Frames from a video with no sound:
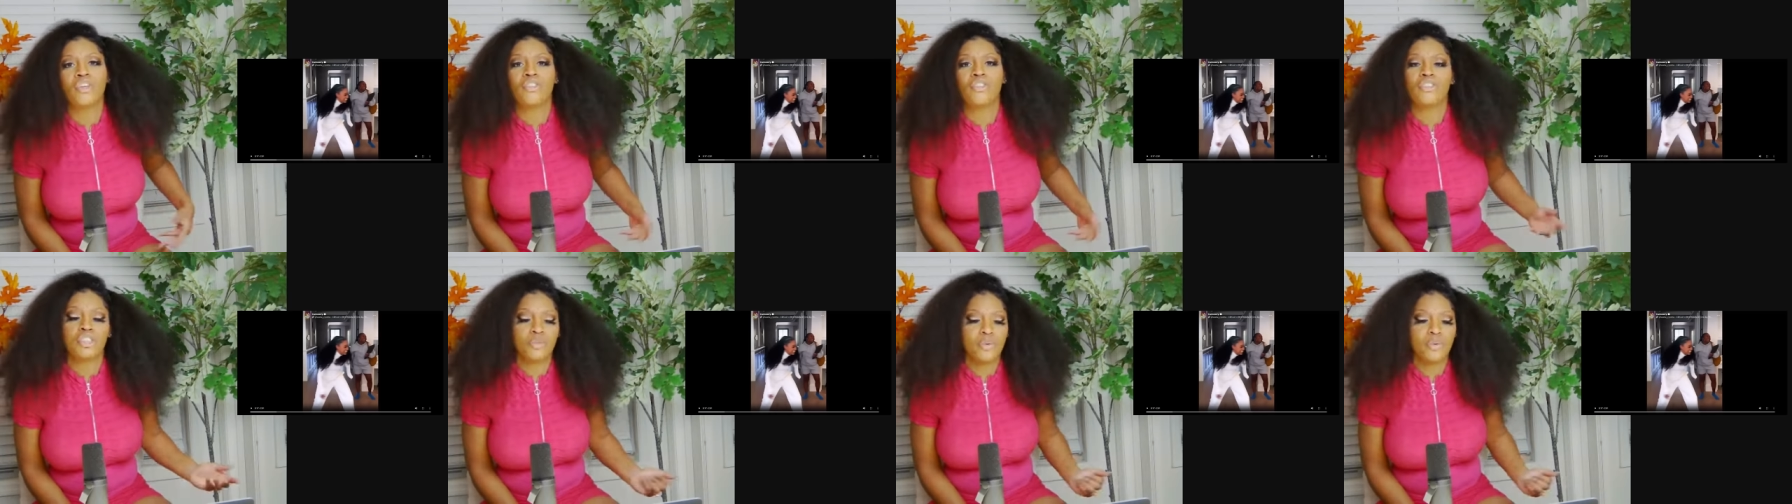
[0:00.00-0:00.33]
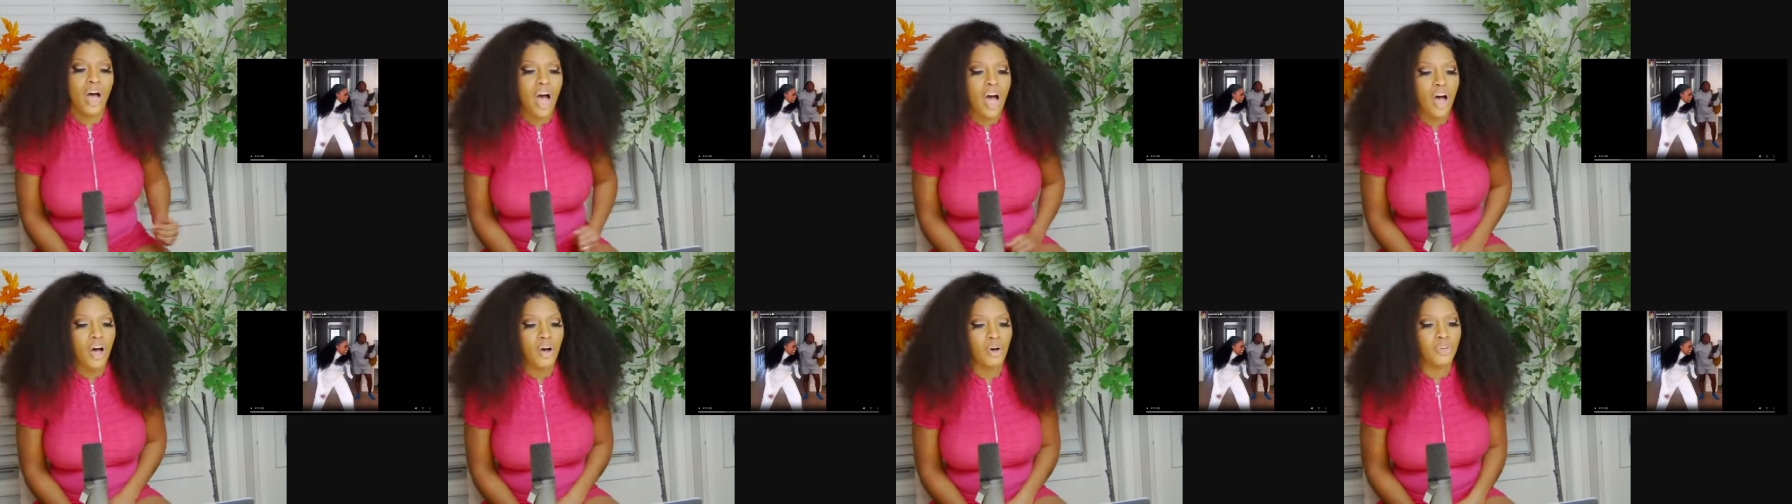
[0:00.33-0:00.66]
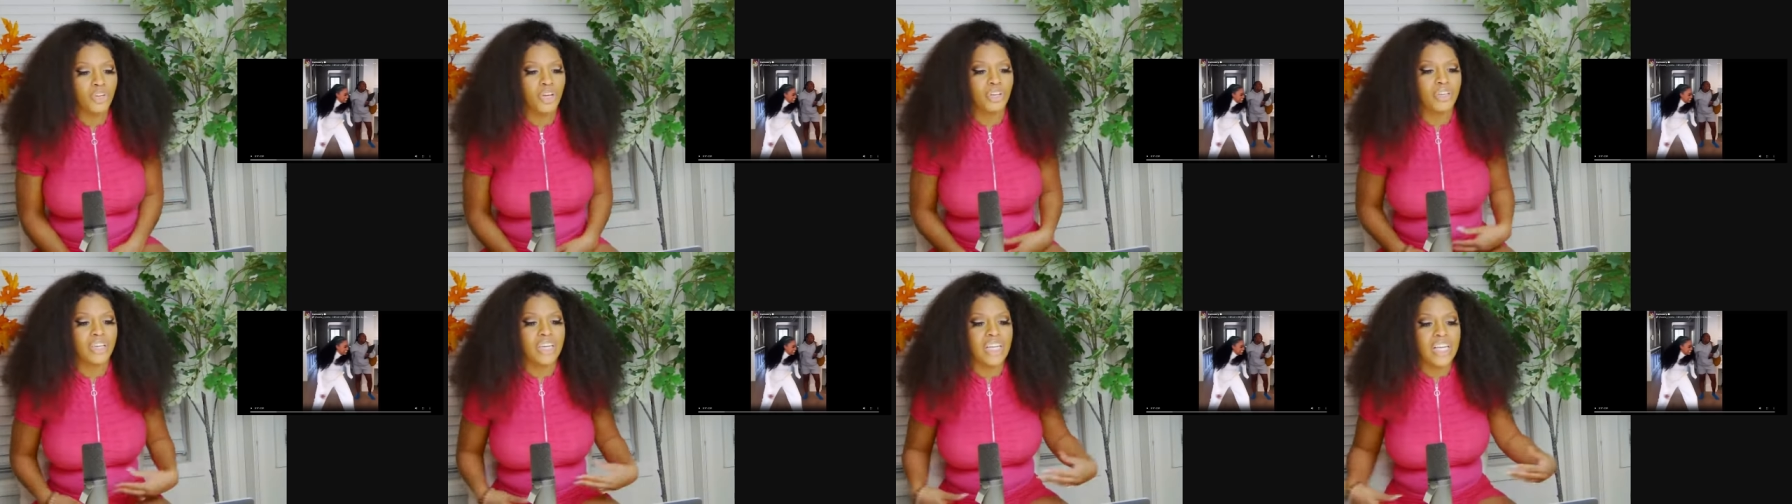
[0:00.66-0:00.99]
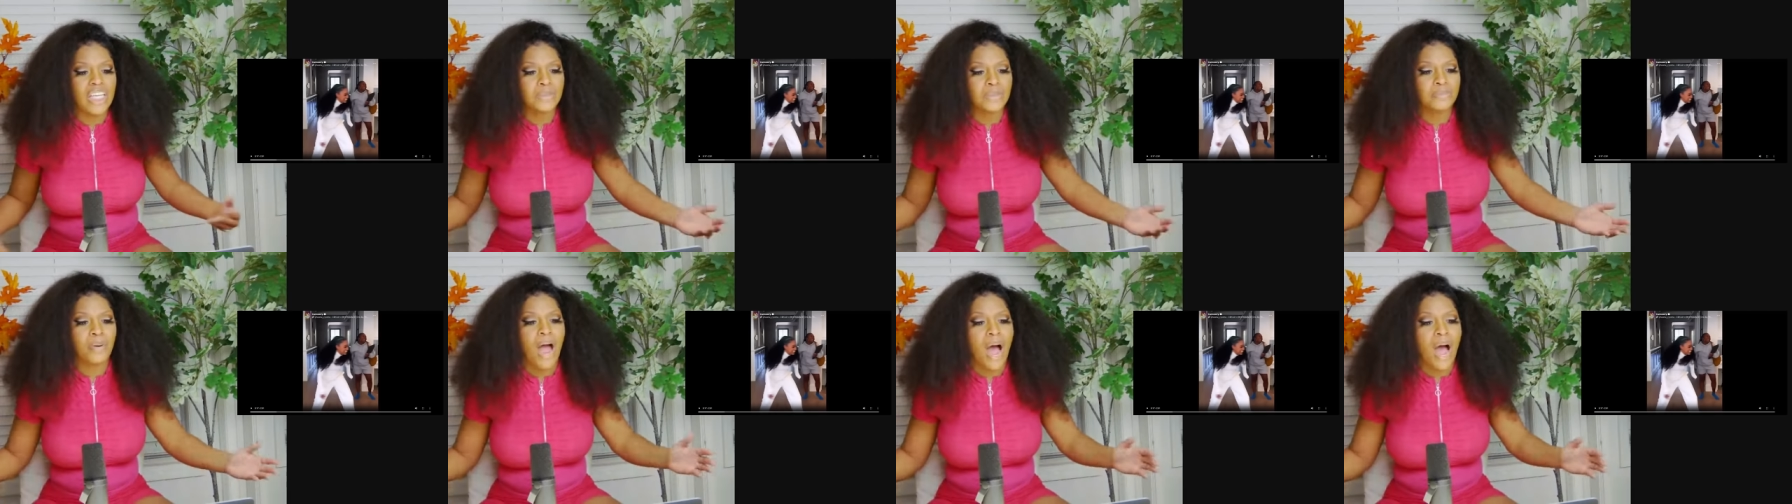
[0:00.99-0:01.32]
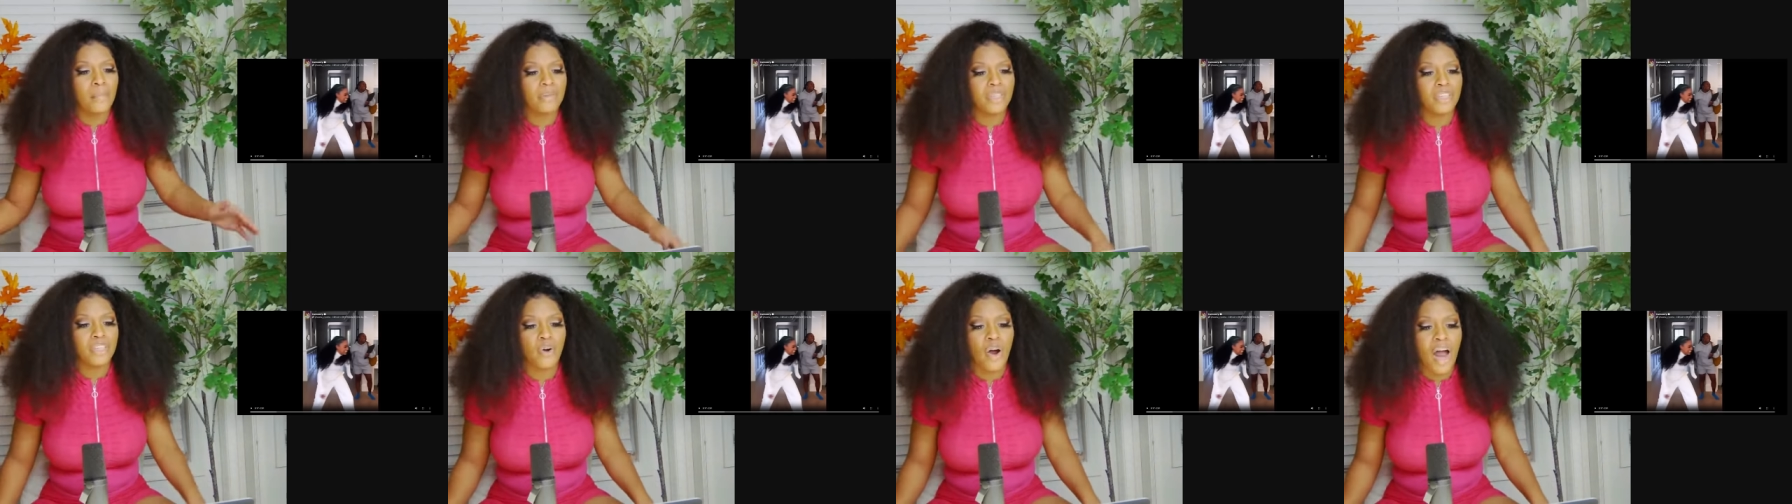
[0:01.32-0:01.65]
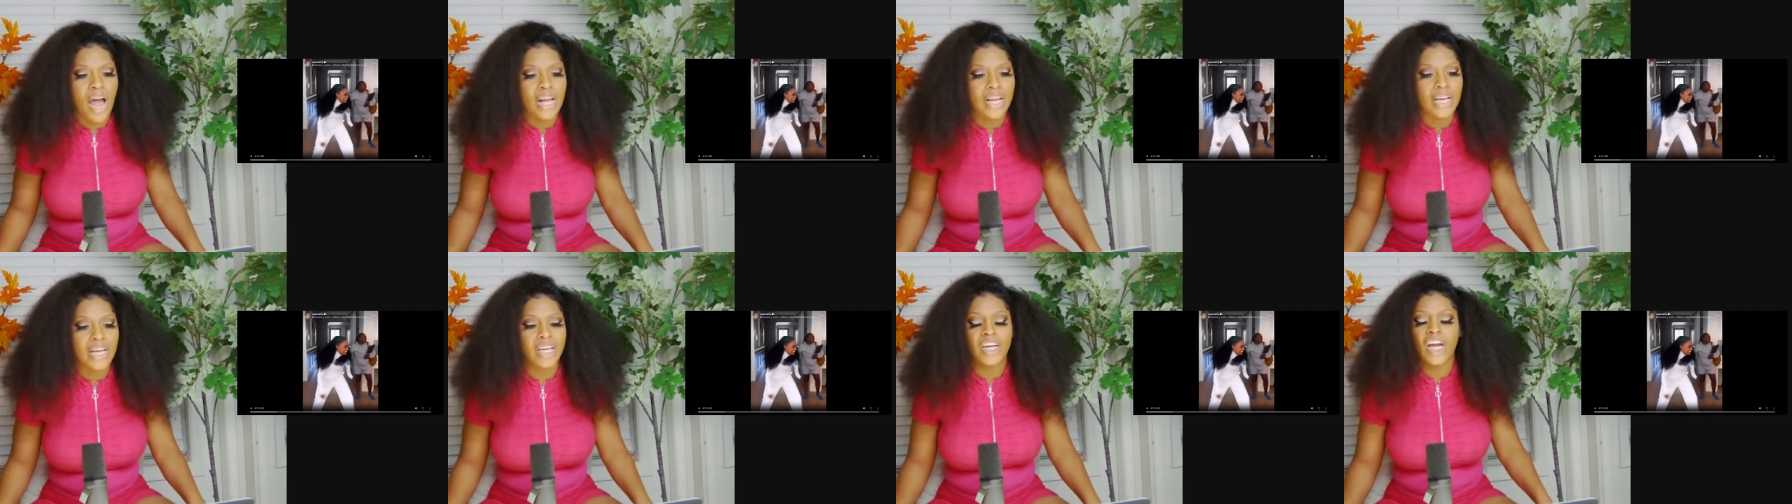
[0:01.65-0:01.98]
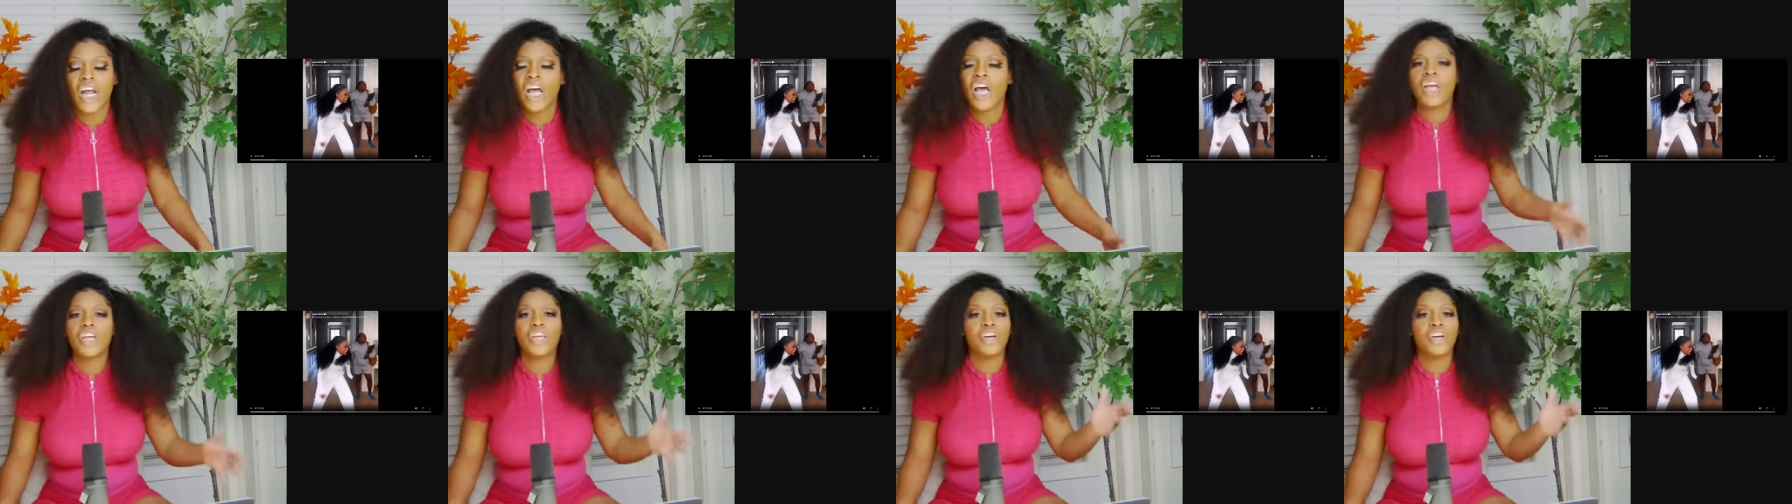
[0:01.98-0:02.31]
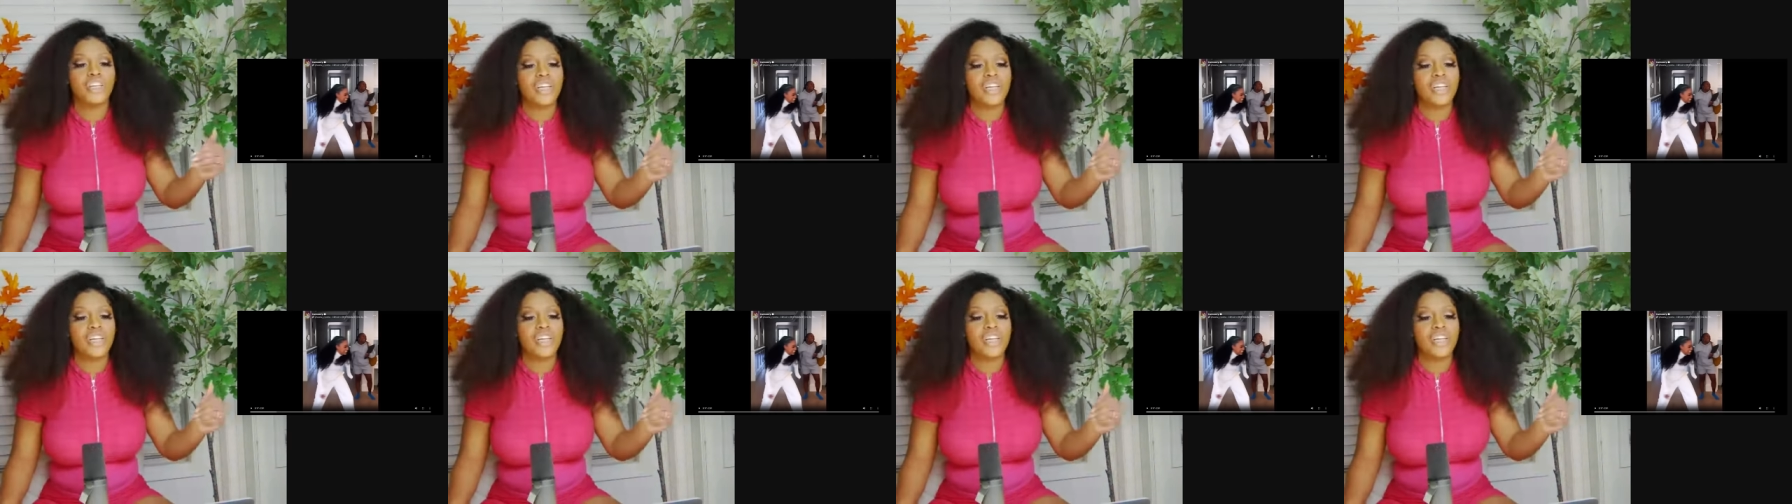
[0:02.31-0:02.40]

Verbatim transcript: You're too old. Your knees probably cracking. You're